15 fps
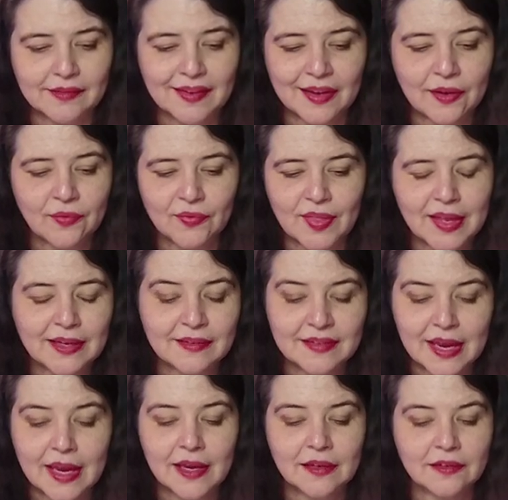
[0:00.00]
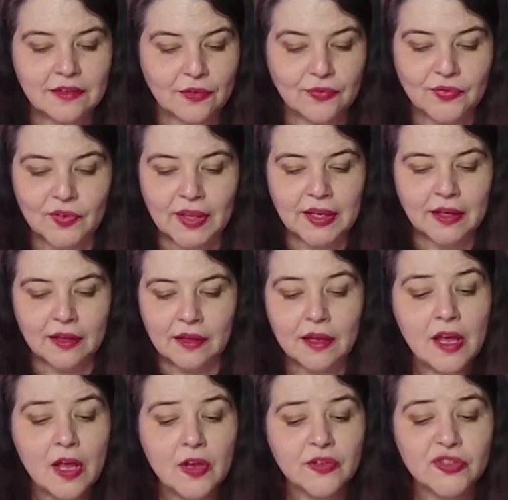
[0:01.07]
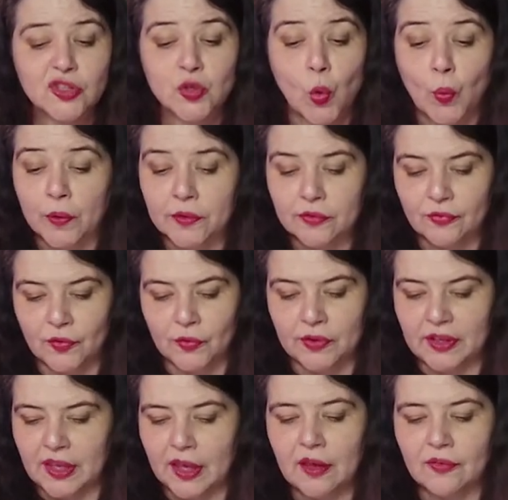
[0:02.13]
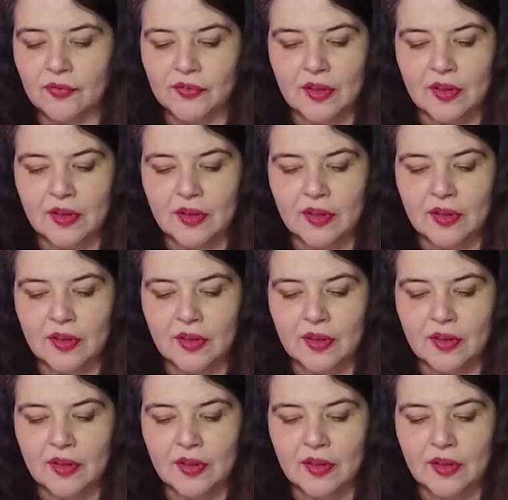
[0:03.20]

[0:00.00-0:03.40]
if they deigned to fling a scornful gift,